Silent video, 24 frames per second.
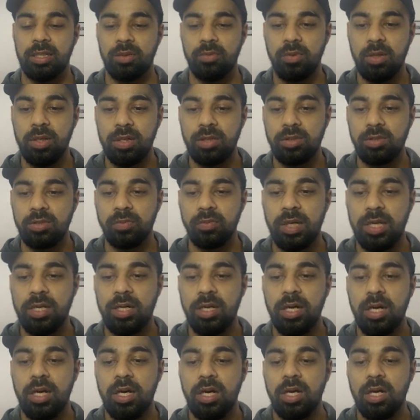it works. So
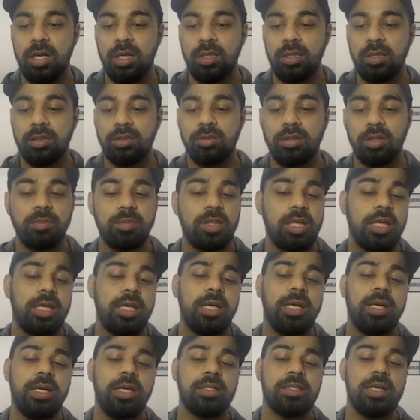I'm
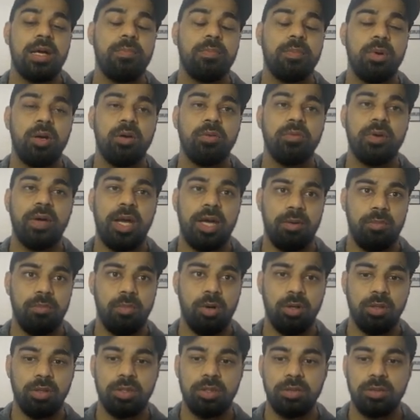taking an example of
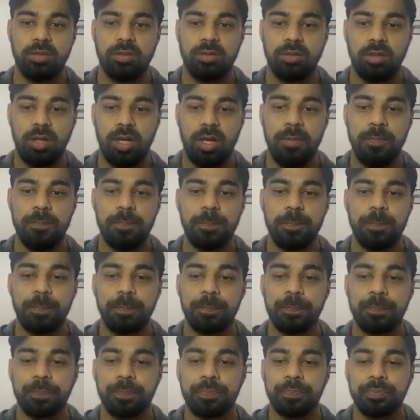NMOS. Okay,
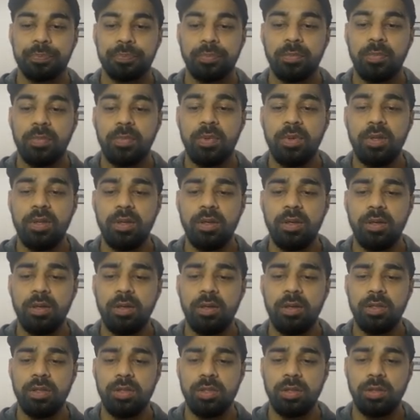
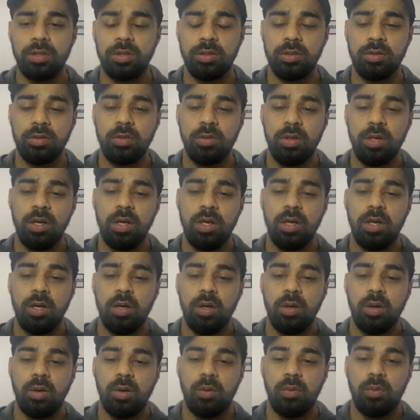so
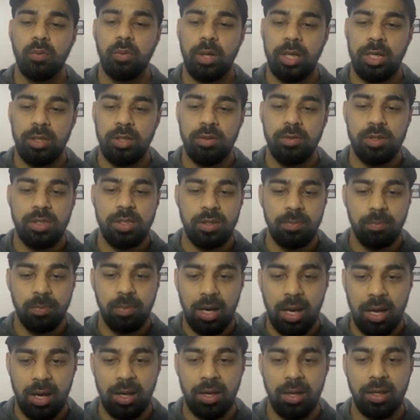when you
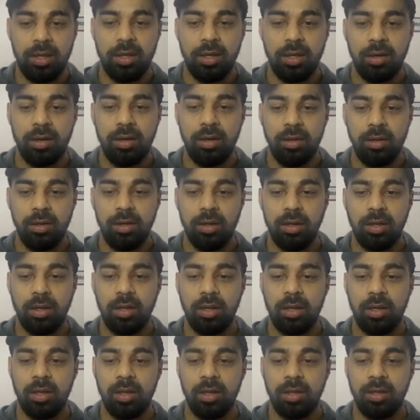supply,
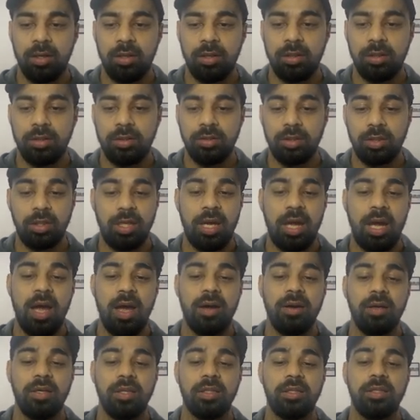so they
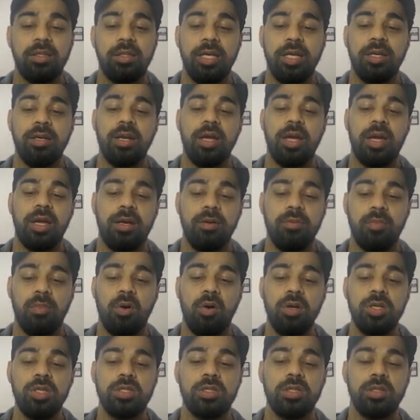have in
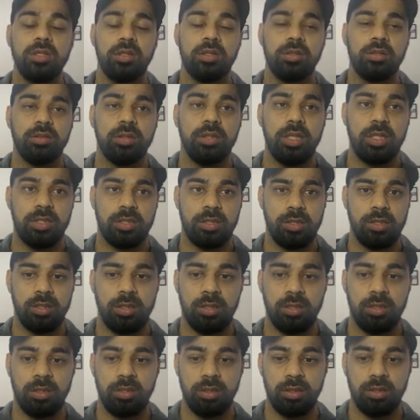NMOS, it's
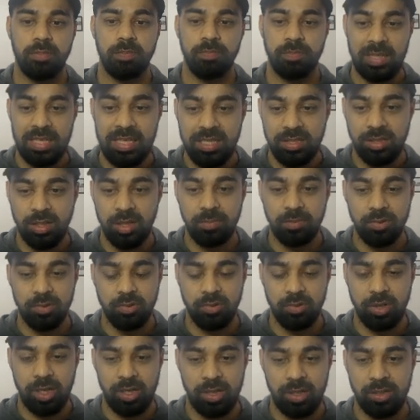a P
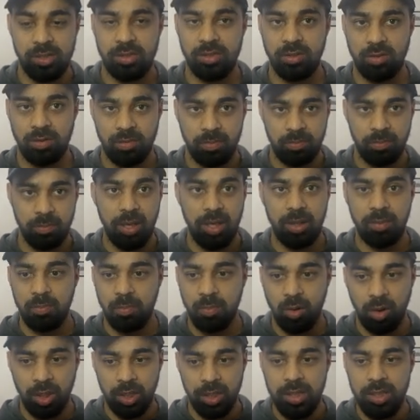substrate is your main
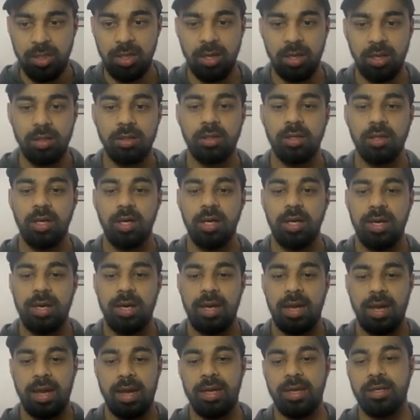body, and
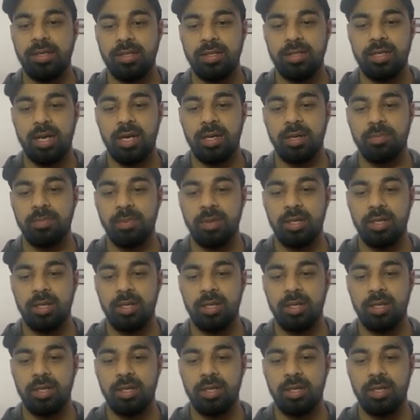N type